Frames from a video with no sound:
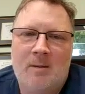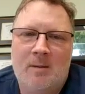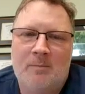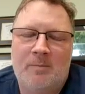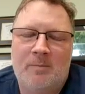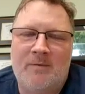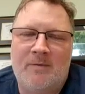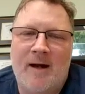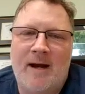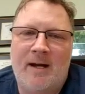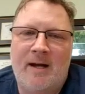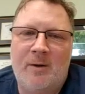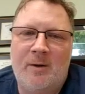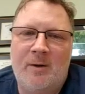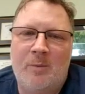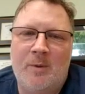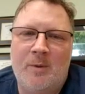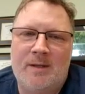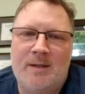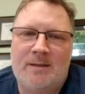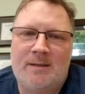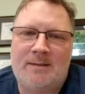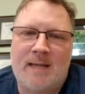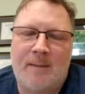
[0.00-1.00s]
provided
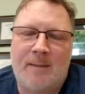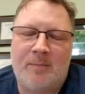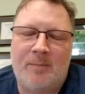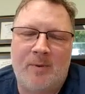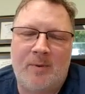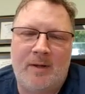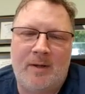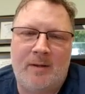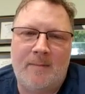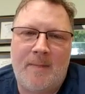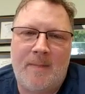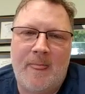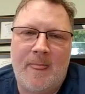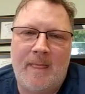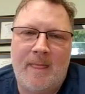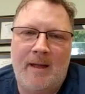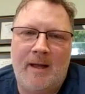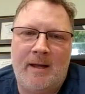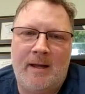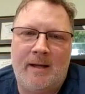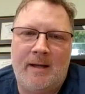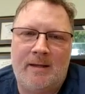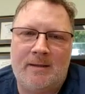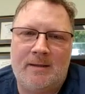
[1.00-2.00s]
with a separate
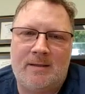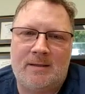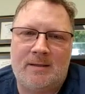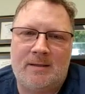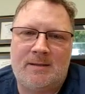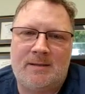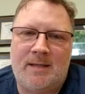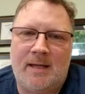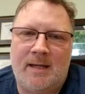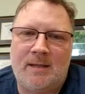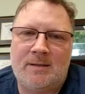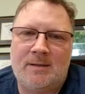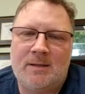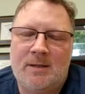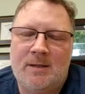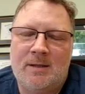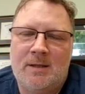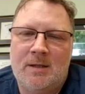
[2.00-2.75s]
and distinct